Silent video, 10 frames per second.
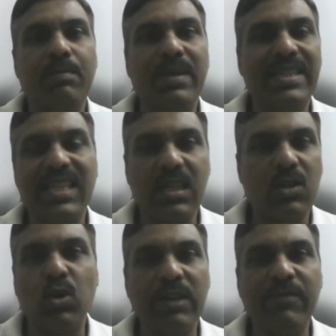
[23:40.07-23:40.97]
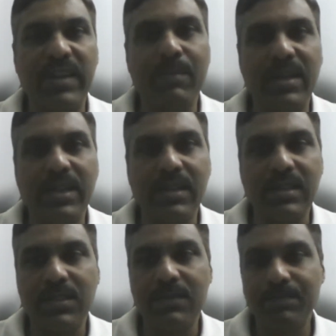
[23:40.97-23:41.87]
basic coding
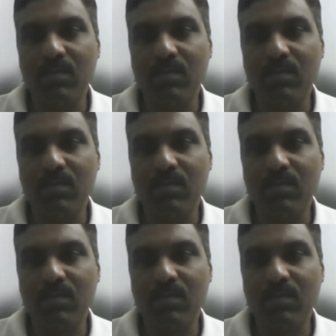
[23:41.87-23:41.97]
fundamentals.